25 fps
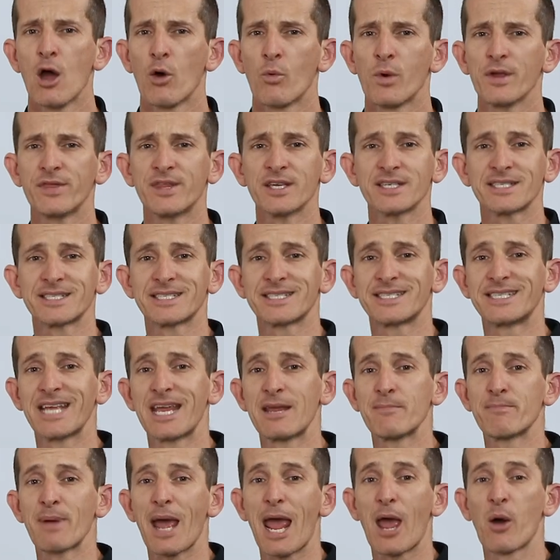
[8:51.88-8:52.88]
with the
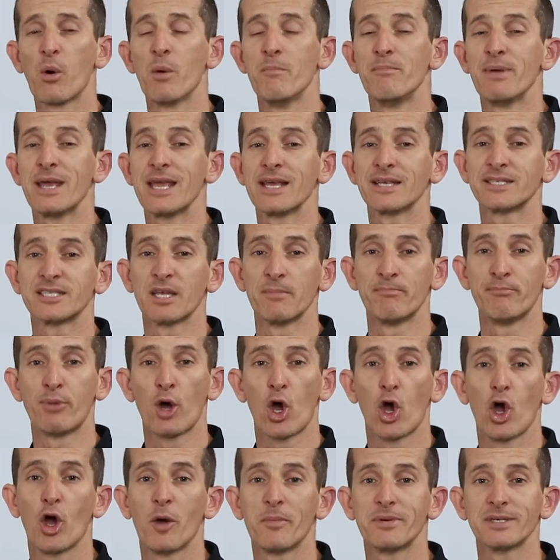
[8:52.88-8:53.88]
steam power being
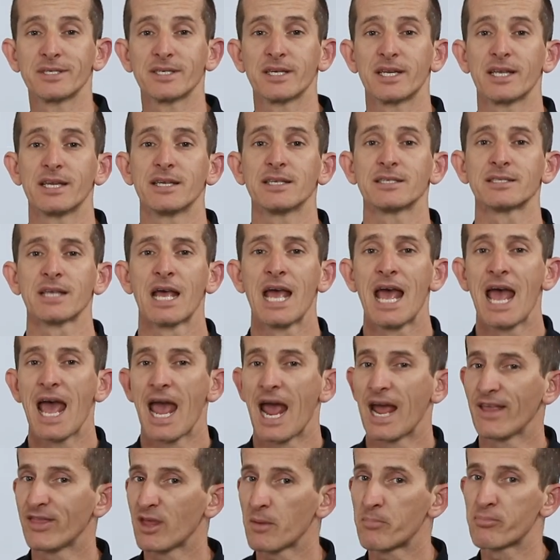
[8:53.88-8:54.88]
superb as it is,
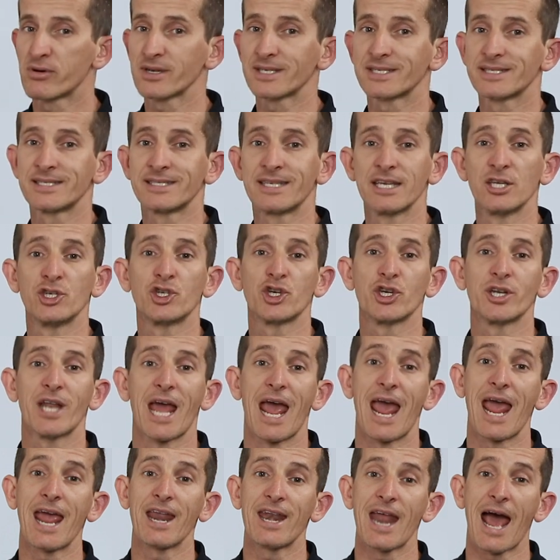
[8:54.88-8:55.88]
and the precision
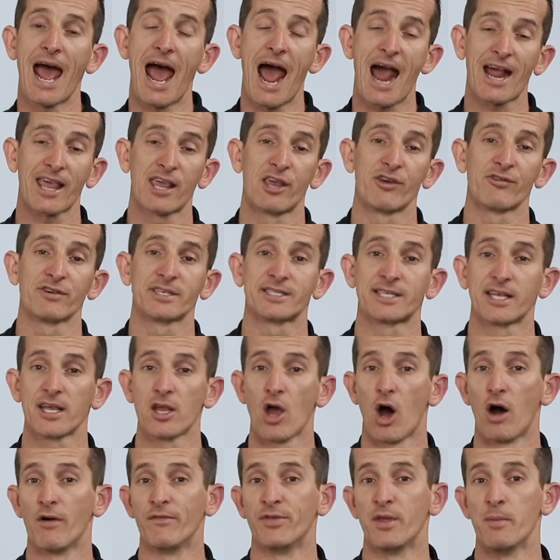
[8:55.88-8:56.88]
and accuracy
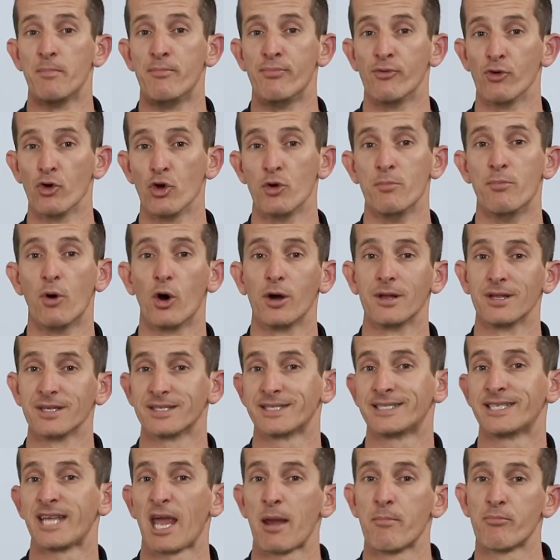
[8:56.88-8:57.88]
of the brew
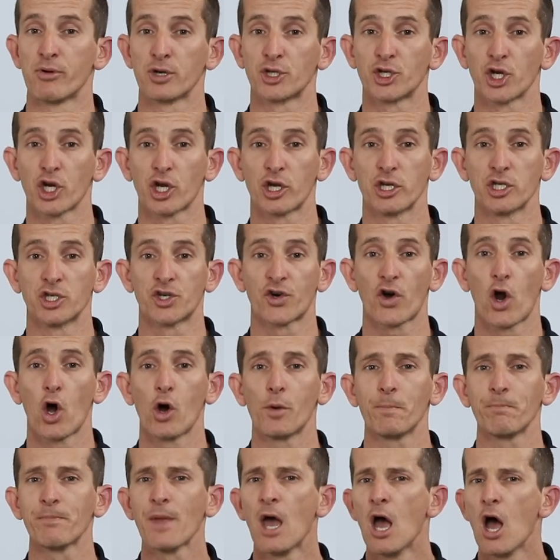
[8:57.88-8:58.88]
boiler's temperature
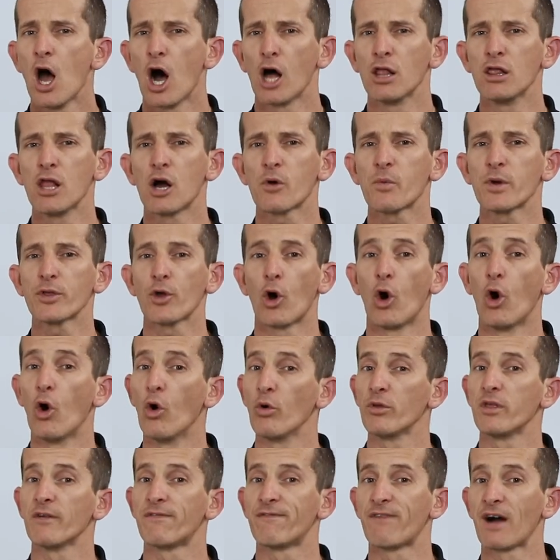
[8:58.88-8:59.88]
control, along with
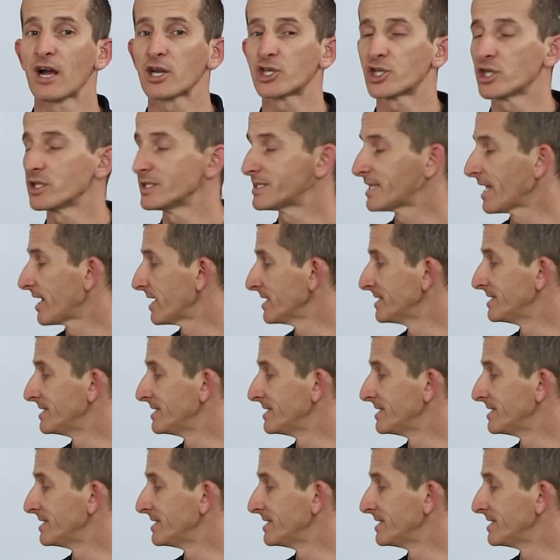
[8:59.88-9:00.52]
all the functions that a